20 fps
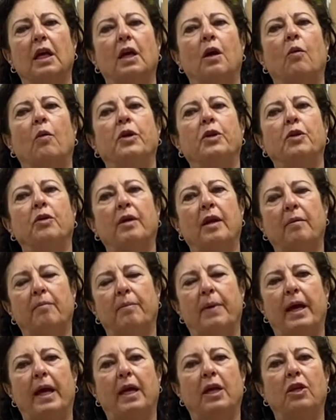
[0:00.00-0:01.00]
when you come
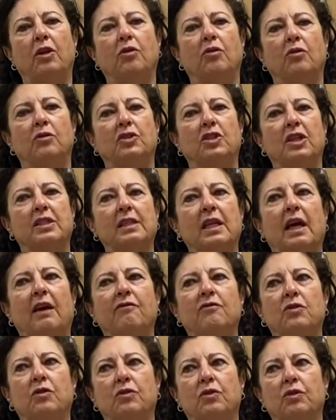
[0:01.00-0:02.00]
back, you just
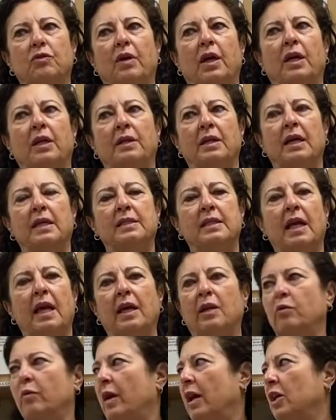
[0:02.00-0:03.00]
have to do a nice
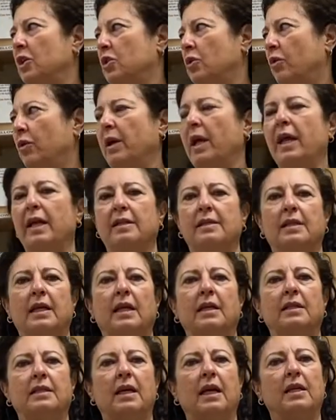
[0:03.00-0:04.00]
hand wash or hand
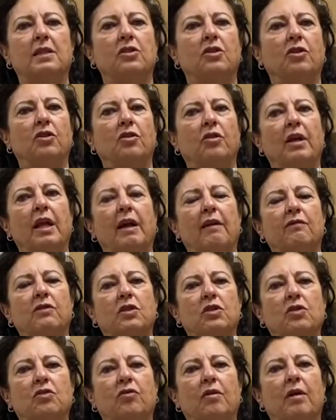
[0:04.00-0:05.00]
sanitizer. You don't have to
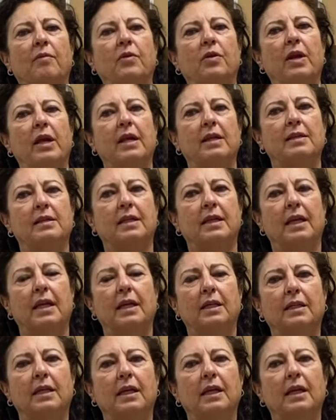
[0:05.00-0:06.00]
scrub your hands
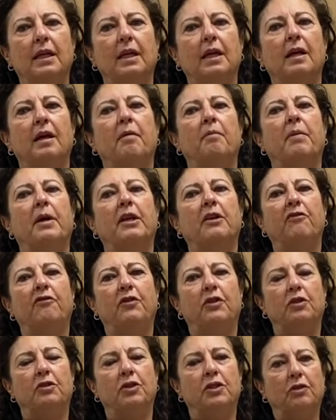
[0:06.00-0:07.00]
again. But if
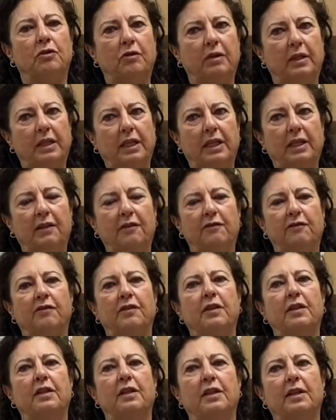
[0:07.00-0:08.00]
you do leave
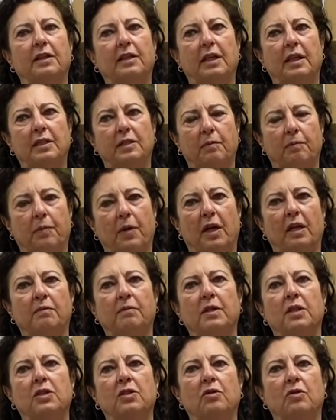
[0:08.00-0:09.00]
the
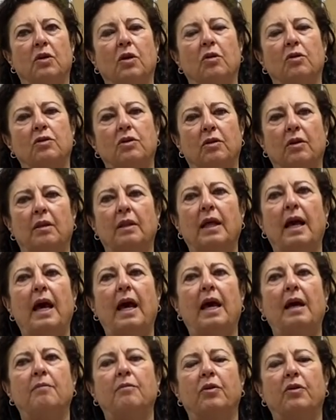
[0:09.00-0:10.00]
department to go to the
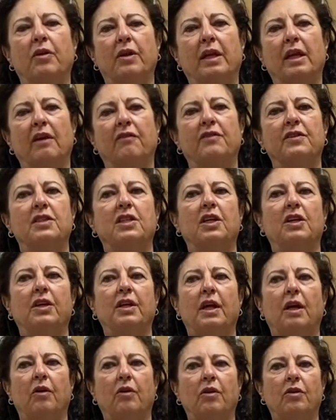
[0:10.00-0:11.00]
lab or the
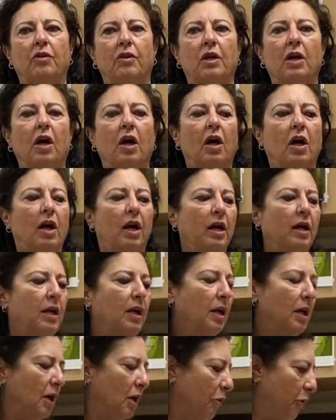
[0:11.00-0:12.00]
cafeteria or your car,
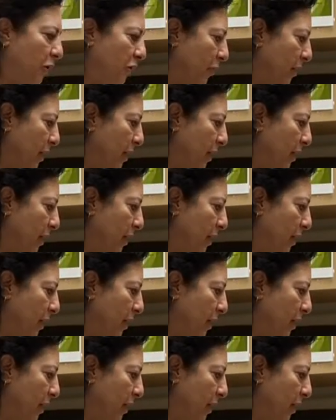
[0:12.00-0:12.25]
when you